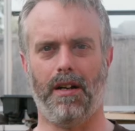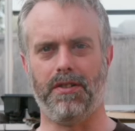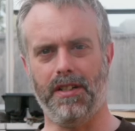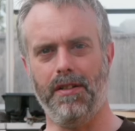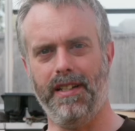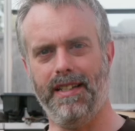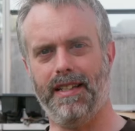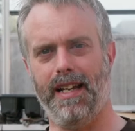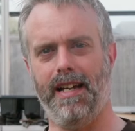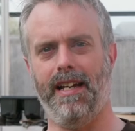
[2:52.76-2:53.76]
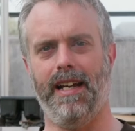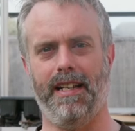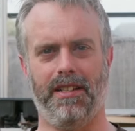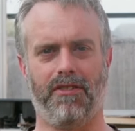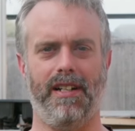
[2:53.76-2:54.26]
I'll sow these here
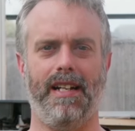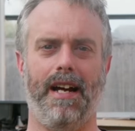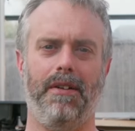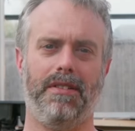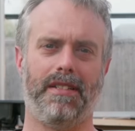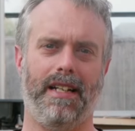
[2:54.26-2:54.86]
in the greenhouse,